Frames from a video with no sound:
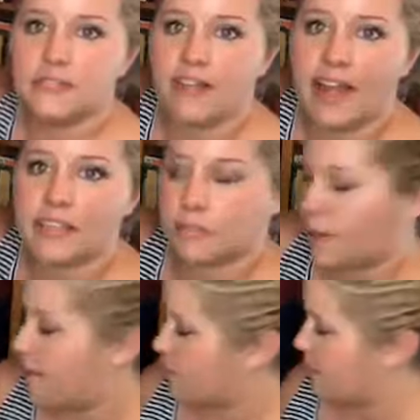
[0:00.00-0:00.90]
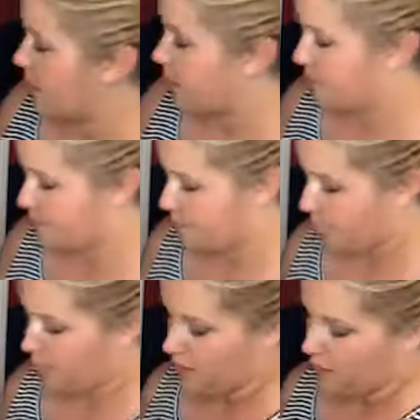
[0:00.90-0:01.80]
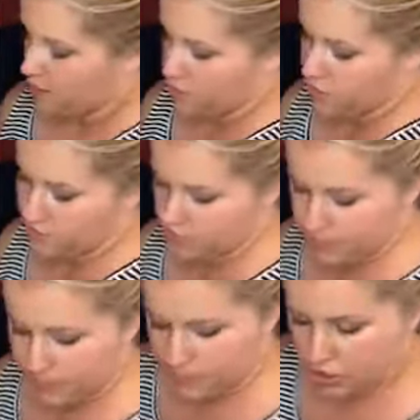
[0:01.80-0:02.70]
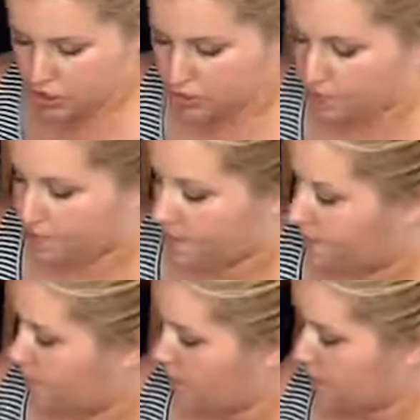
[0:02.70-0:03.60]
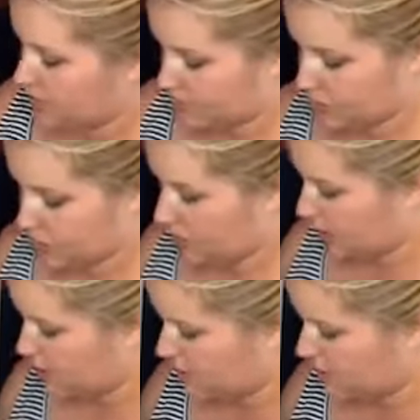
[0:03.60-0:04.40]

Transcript: flat spot for me to do some sponging.